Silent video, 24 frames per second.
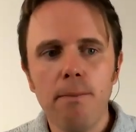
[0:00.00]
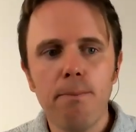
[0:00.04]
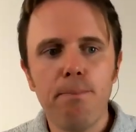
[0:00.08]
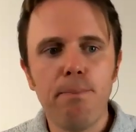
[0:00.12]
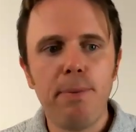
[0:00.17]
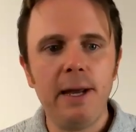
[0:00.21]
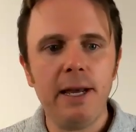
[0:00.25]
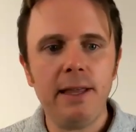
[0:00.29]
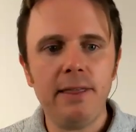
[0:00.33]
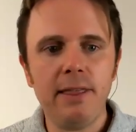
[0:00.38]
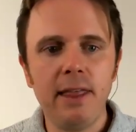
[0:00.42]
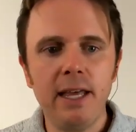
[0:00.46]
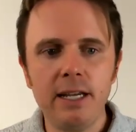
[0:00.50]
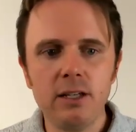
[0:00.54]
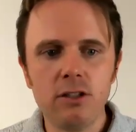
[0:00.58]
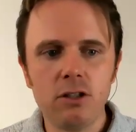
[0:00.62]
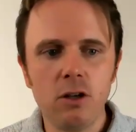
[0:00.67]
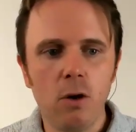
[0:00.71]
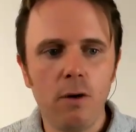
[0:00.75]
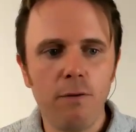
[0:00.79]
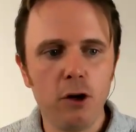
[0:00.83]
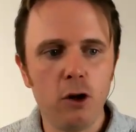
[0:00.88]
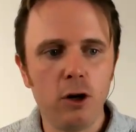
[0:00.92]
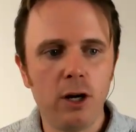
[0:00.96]
Big thing is
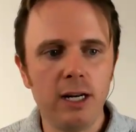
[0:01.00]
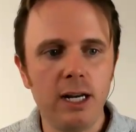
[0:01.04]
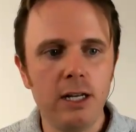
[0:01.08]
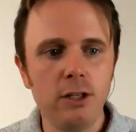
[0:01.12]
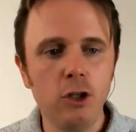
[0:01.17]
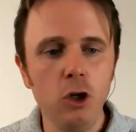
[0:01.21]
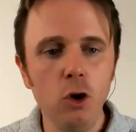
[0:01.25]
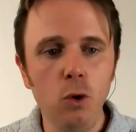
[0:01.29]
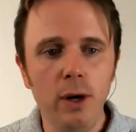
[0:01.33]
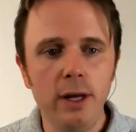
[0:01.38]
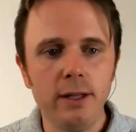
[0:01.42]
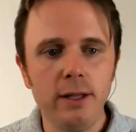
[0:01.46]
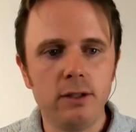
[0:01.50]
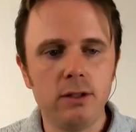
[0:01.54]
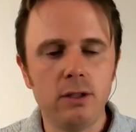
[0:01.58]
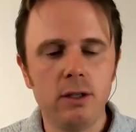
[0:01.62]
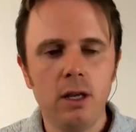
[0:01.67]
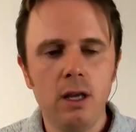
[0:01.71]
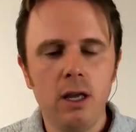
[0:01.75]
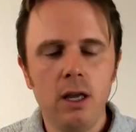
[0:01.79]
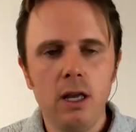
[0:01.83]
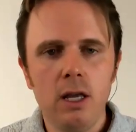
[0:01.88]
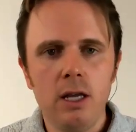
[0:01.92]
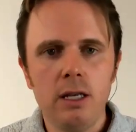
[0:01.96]
though, if you're going to do it,
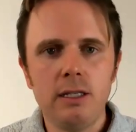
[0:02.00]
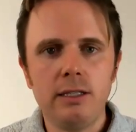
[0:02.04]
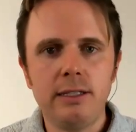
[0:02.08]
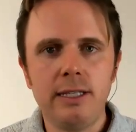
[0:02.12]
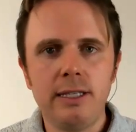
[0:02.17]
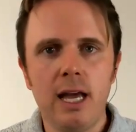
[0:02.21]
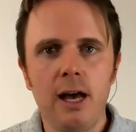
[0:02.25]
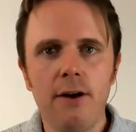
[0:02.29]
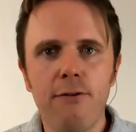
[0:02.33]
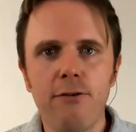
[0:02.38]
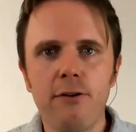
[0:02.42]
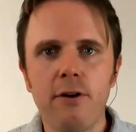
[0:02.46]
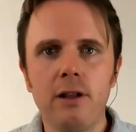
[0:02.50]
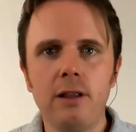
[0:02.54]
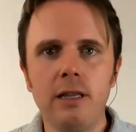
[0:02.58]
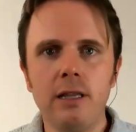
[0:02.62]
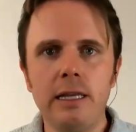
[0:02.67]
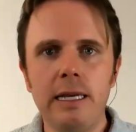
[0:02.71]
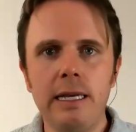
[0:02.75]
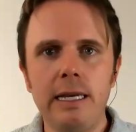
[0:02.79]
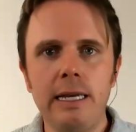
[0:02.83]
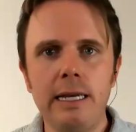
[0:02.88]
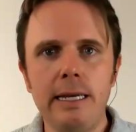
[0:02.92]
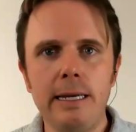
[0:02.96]

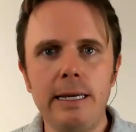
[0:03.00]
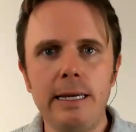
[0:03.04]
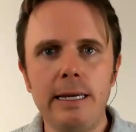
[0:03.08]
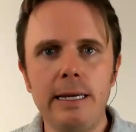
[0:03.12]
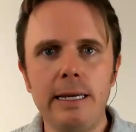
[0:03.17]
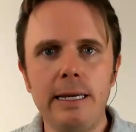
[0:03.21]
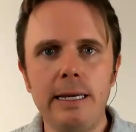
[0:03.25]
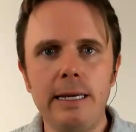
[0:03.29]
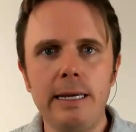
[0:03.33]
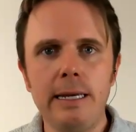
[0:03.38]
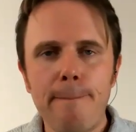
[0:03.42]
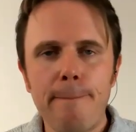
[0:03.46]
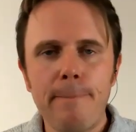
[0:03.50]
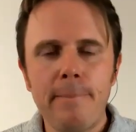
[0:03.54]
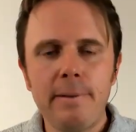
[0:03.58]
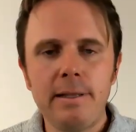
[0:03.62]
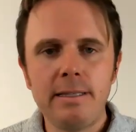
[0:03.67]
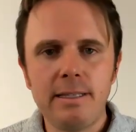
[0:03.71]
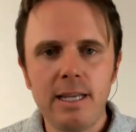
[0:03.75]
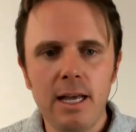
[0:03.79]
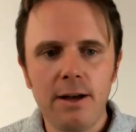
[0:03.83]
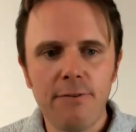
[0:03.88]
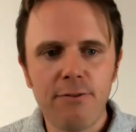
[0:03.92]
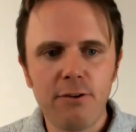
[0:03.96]
definitely
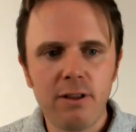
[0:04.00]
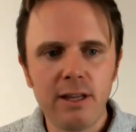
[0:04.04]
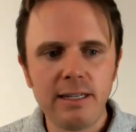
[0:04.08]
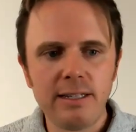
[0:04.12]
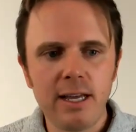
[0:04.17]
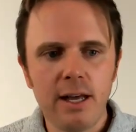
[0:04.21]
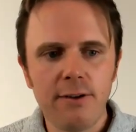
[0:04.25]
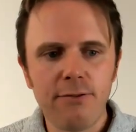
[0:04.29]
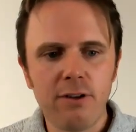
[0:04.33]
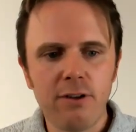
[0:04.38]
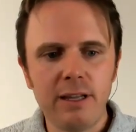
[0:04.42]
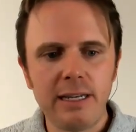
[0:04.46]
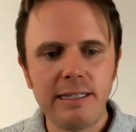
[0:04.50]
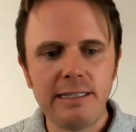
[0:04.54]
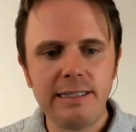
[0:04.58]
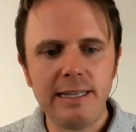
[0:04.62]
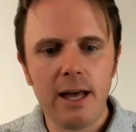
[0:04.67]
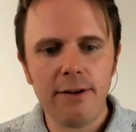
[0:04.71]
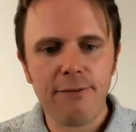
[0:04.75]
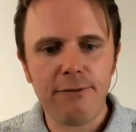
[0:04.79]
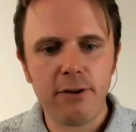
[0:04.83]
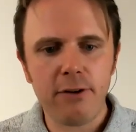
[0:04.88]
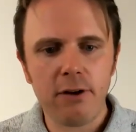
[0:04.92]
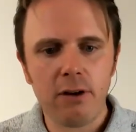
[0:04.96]
Definitely, definitely,
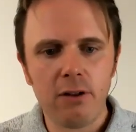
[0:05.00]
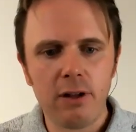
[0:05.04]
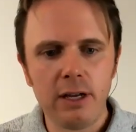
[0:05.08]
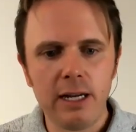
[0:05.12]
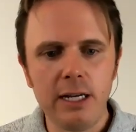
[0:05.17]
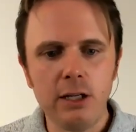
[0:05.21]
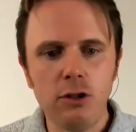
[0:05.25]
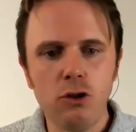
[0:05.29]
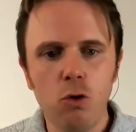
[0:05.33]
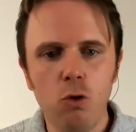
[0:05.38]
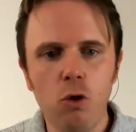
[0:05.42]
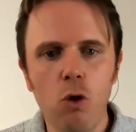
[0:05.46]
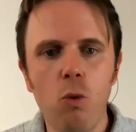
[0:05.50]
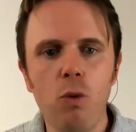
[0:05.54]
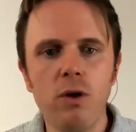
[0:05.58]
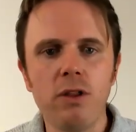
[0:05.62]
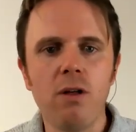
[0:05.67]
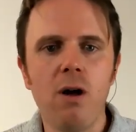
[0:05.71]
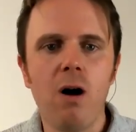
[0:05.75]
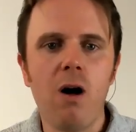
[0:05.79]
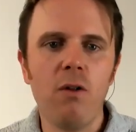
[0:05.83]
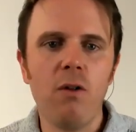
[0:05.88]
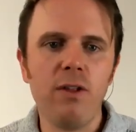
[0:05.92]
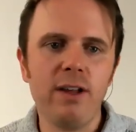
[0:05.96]
definitely do it
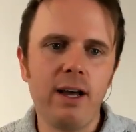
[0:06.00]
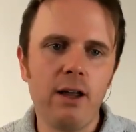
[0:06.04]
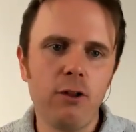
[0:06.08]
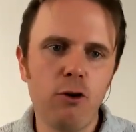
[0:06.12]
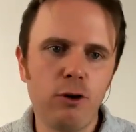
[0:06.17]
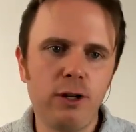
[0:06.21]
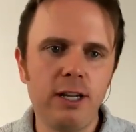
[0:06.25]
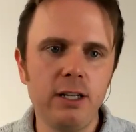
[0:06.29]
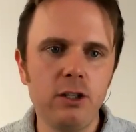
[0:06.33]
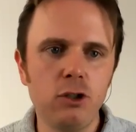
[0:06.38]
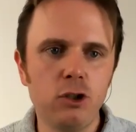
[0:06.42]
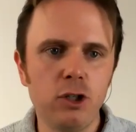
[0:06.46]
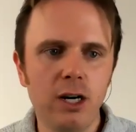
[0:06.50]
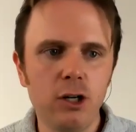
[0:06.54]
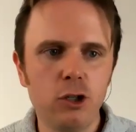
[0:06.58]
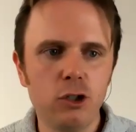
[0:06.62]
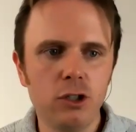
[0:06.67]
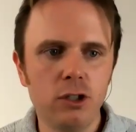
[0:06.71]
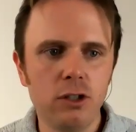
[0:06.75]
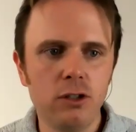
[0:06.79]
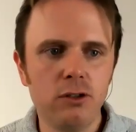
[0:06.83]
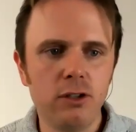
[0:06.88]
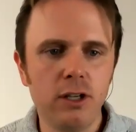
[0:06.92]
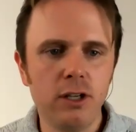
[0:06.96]
with all the other
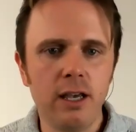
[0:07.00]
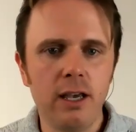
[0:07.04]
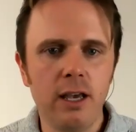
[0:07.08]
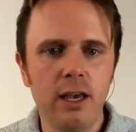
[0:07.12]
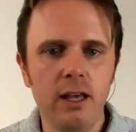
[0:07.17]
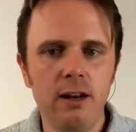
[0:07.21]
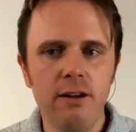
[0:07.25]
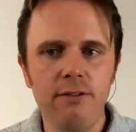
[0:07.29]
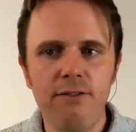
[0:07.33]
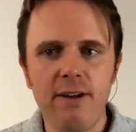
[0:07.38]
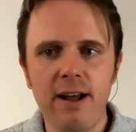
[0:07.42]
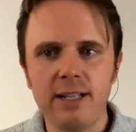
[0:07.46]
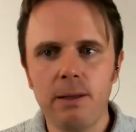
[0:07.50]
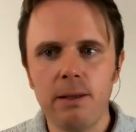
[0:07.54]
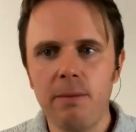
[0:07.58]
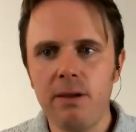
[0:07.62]
conjunctions in effect.